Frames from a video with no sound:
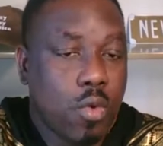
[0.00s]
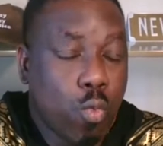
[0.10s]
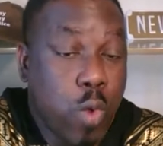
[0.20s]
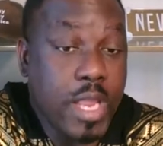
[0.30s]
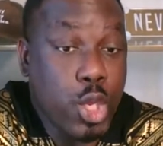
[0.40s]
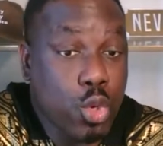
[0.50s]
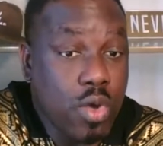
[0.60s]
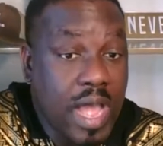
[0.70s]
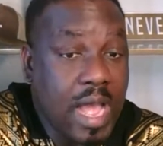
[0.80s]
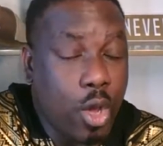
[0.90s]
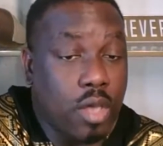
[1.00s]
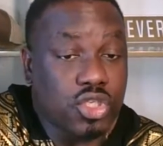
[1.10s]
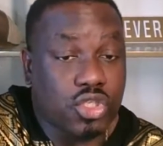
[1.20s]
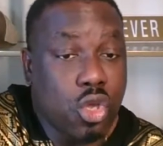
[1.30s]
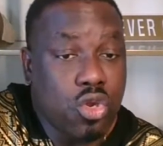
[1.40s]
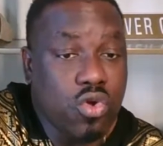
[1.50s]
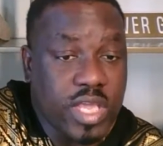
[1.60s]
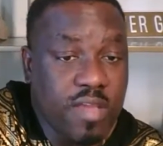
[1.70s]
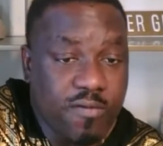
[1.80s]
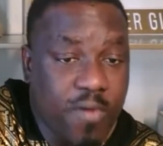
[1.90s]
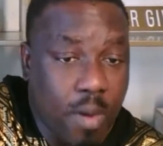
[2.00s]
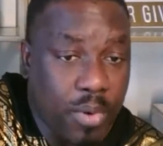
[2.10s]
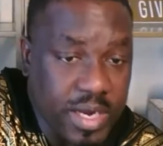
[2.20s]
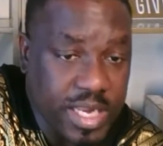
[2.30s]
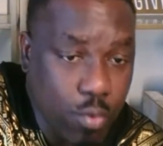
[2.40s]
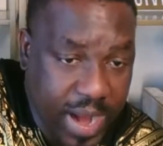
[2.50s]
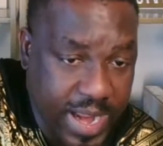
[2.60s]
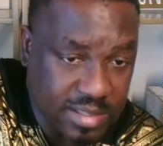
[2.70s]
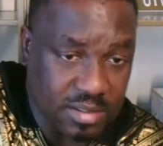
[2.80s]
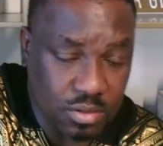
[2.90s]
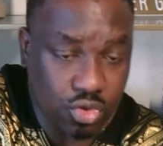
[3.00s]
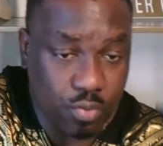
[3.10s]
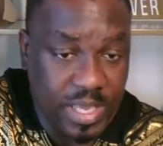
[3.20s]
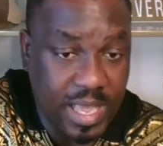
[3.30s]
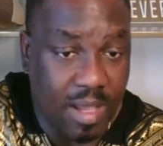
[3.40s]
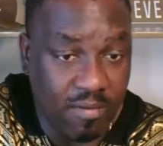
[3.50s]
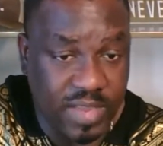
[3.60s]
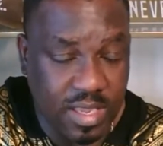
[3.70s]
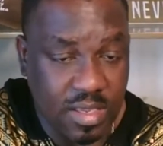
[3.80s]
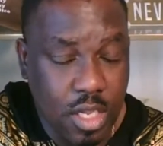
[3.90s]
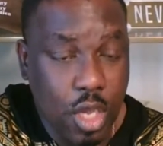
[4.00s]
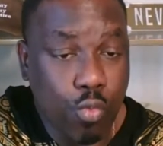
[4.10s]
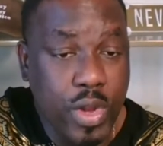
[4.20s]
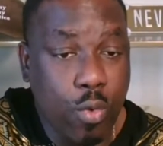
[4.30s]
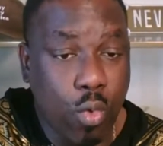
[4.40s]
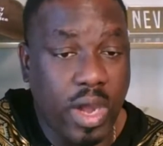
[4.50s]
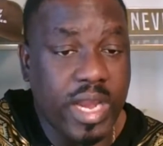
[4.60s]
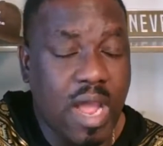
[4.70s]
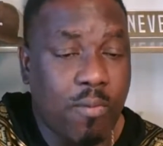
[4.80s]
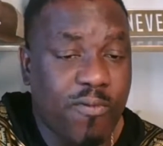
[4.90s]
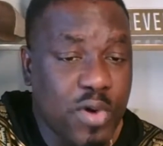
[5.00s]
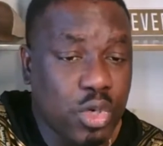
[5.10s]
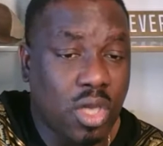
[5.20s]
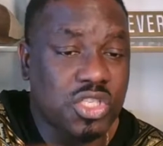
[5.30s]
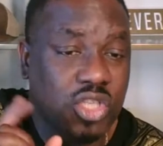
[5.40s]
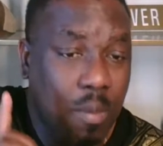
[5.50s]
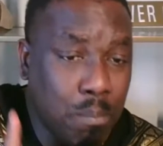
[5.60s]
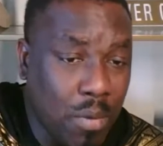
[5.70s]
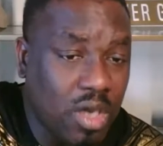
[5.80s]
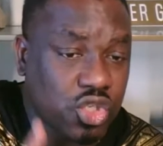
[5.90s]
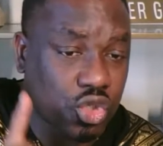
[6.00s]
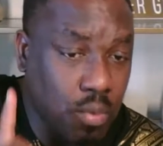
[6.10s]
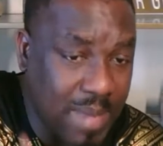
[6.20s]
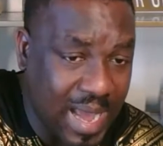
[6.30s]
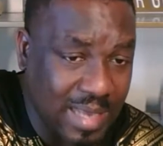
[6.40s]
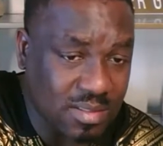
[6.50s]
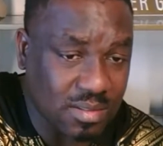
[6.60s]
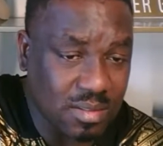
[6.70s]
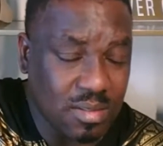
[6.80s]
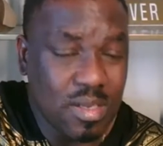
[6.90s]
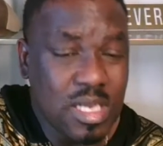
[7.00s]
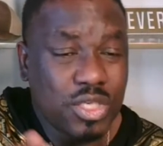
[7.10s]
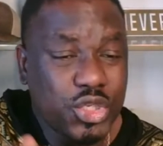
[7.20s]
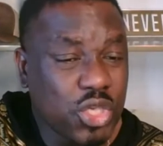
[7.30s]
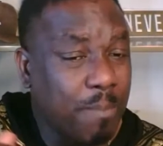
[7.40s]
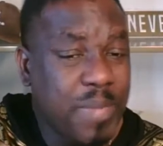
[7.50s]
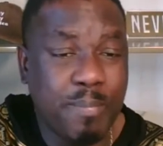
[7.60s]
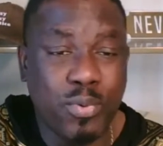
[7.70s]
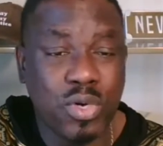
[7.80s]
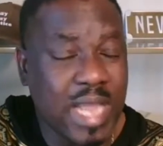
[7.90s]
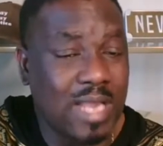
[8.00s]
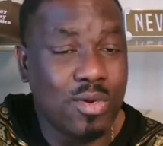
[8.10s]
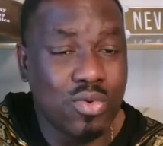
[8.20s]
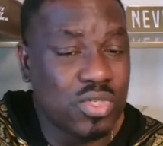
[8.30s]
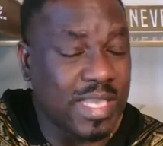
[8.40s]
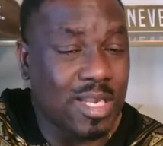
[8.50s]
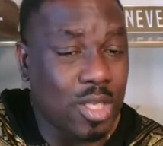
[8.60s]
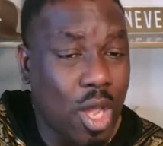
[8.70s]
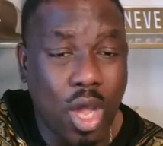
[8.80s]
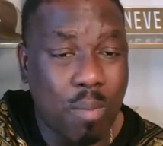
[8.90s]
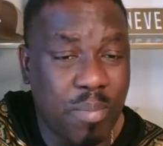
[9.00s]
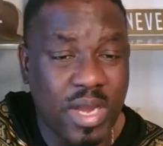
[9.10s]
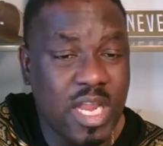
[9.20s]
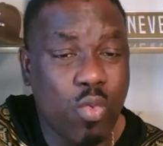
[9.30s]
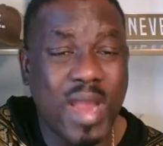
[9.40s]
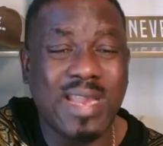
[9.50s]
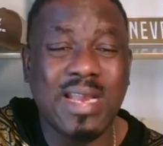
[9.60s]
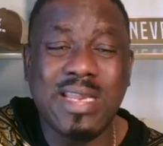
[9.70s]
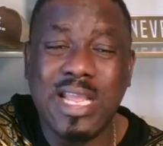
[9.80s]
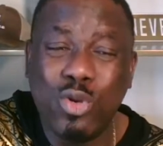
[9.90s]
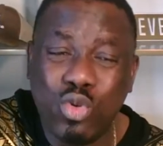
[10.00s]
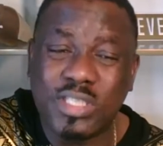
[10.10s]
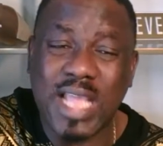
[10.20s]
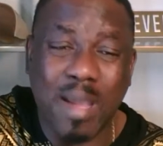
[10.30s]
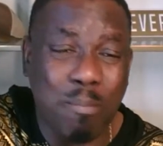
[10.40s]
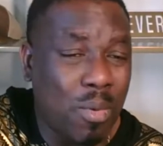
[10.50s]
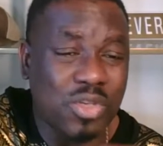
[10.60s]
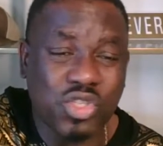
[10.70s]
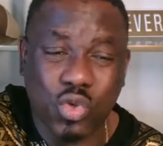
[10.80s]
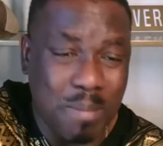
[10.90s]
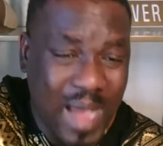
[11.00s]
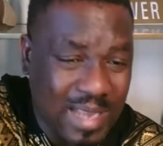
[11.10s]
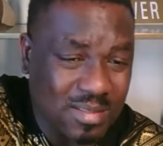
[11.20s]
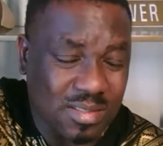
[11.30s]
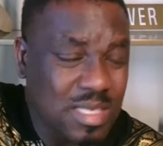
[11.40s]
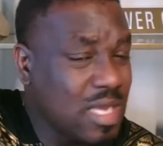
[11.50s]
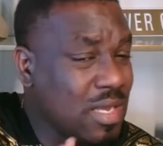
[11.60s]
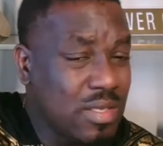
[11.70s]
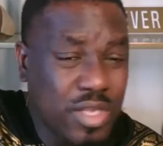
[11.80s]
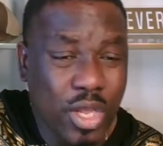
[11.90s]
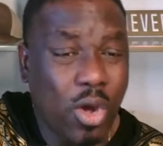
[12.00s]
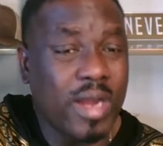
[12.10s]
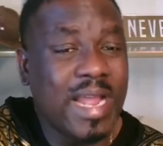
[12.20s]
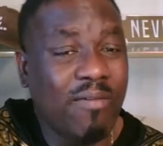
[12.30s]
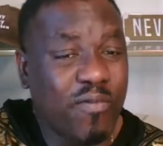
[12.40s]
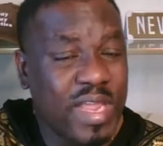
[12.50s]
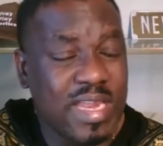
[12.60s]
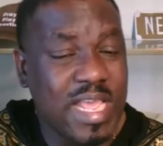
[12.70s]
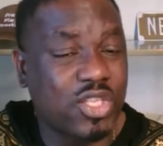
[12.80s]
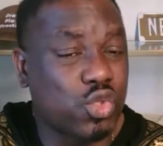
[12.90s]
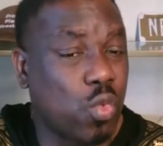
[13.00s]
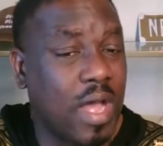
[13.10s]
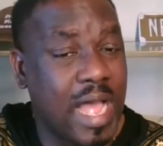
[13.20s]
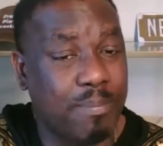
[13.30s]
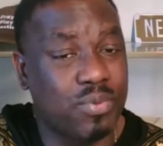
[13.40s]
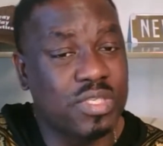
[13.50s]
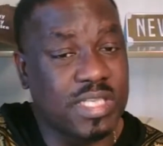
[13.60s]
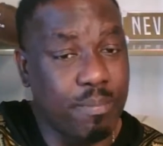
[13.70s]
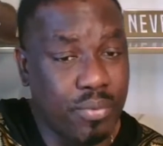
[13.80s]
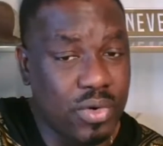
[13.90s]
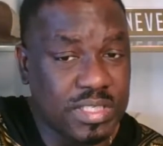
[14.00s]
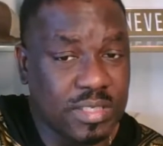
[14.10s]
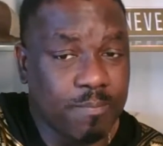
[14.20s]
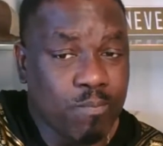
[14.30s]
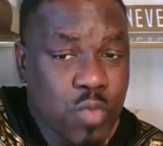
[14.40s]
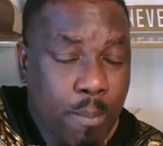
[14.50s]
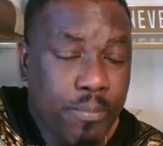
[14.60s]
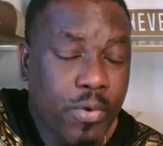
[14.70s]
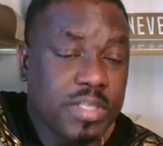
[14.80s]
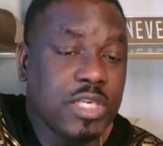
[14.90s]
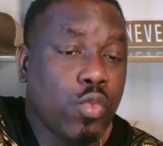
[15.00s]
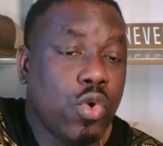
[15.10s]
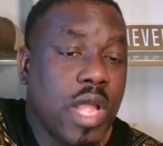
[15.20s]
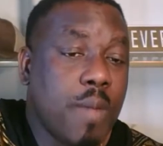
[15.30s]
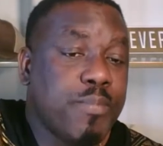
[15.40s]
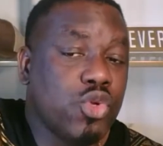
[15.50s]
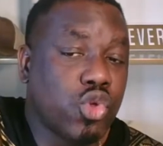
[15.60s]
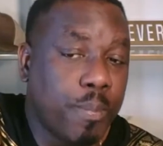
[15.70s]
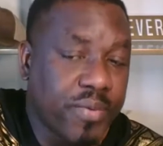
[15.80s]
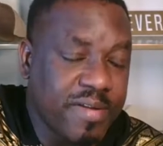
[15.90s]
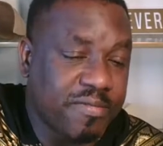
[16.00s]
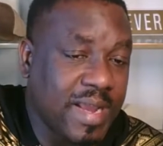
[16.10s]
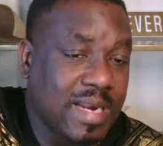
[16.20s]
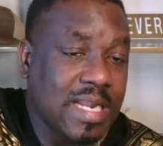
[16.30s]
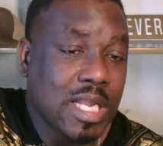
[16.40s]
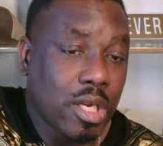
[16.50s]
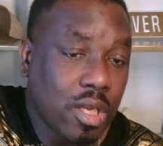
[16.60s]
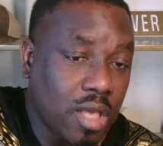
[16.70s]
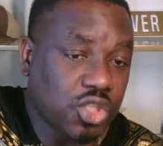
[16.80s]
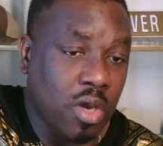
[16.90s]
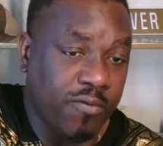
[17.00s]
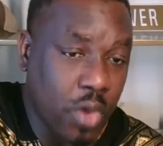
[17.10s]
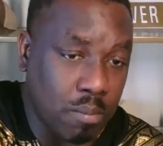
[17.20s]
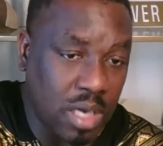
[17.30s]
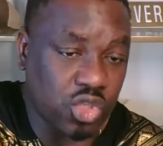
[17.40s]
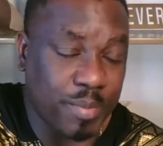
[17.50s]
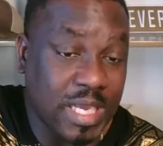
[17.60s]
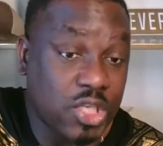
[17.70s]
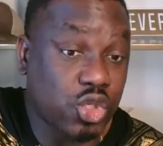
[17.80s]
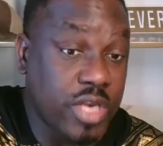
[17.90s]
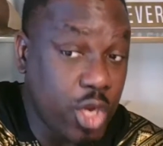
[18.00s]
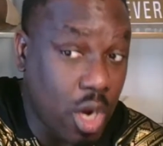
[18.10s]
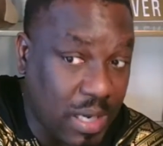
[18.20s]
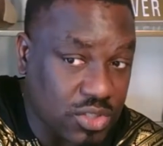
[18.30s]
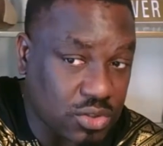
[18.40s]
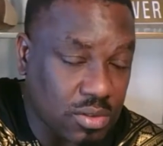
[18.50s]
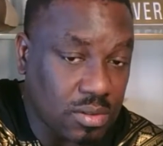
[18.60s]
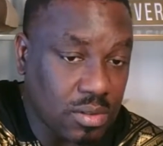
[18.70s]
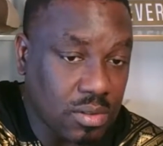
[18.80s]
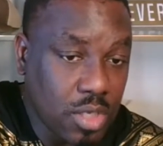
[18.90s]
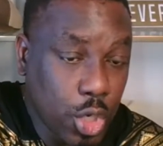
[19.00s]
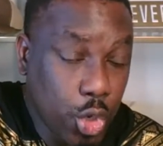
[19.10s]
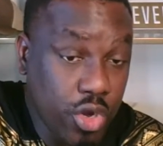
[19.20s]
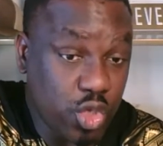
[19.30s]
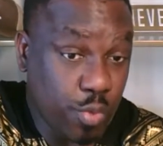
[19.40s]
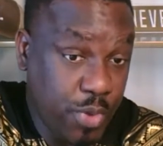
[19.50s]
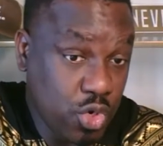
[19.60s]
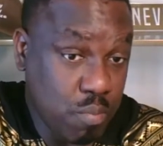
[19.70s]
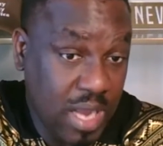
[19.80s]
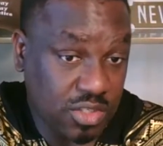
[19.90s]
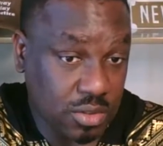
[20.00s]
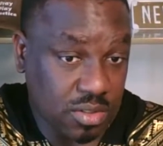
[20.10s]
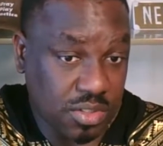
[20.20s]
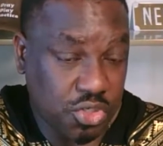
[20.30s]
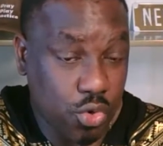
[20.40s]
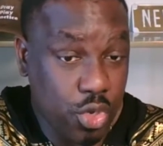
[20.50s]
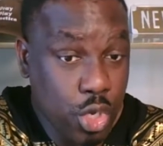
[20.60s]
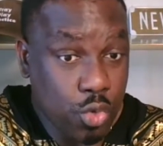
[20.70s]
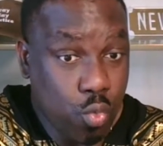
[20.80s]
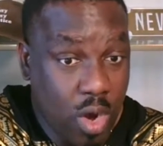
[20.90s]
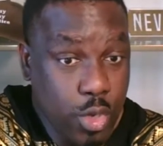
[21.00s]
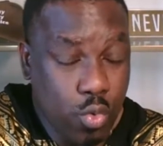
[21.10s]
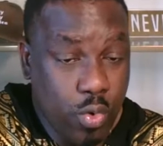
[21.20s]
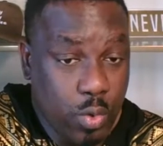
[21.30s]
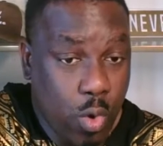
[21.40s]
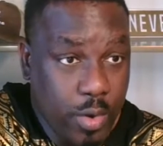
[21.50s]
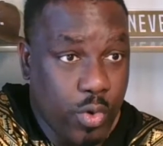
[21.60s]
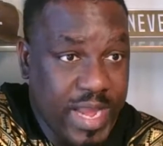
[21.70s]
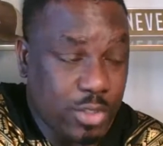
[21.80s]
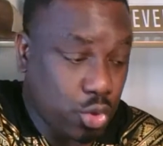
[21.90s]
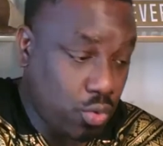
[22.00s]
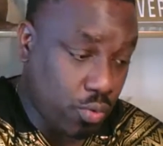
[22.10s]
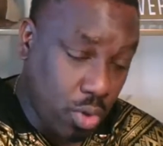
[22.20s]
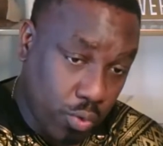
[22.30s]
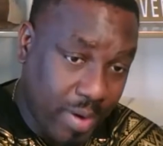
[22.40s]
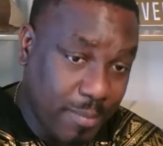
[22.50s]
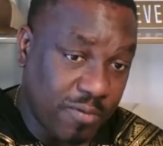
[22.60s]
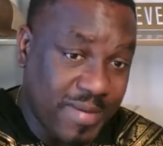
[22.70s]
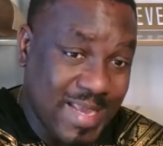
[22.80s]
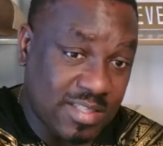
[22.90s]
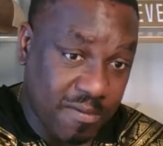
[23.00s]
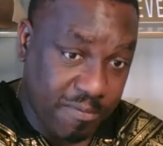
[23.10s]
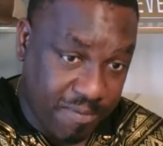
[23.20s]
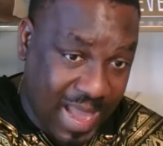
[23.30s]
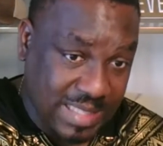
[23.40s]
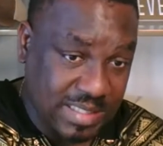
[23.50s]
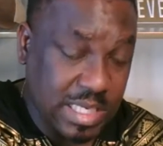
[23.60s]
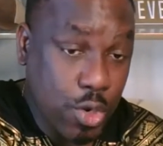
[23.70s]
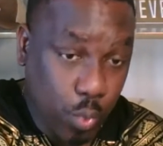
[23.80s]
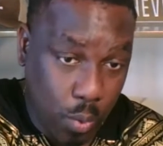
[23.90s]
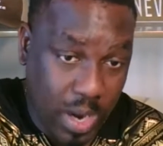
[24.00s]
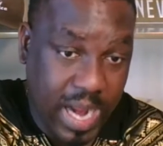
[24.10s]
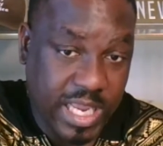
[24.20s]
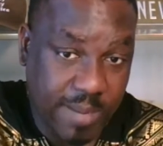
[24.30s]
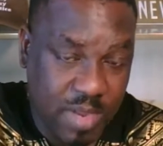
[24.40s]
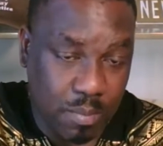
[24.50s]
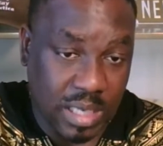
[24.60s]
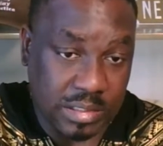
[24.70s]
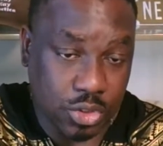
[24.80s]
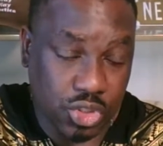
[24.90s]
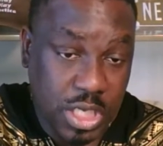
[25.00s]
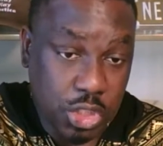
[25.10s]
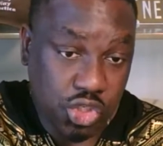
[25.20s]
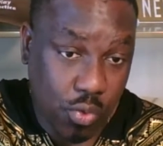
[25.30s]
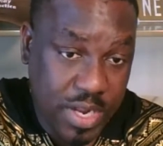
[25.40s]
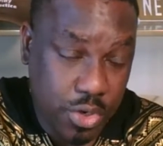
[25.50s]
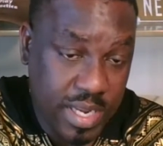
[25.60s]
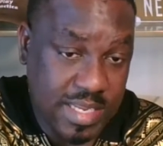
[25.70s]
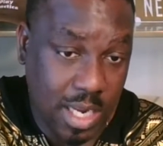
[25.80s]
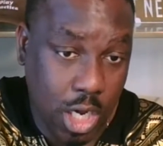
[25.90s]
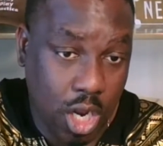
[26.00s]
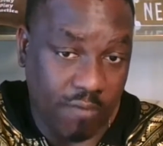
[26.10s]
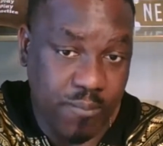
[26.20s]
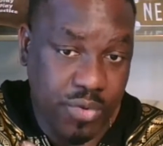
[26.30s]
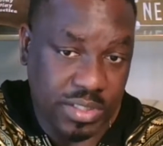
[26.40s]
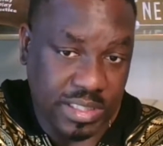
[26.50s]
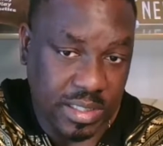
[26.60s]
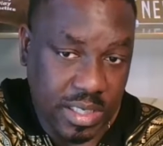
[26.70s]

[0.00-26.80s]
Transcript: when you are also looking for body weight to be healthy, we want to focus on muscle mass. Some people can lose a lot of body weight, then they lose their muscle mass. The other thing is what happens in protein. Protein will help you to prevent loss of your muscle because you need your muscle. You need to build muscles. So what we need to remove is the fats. We want to keep the muscles. So when you eat a lot of protein,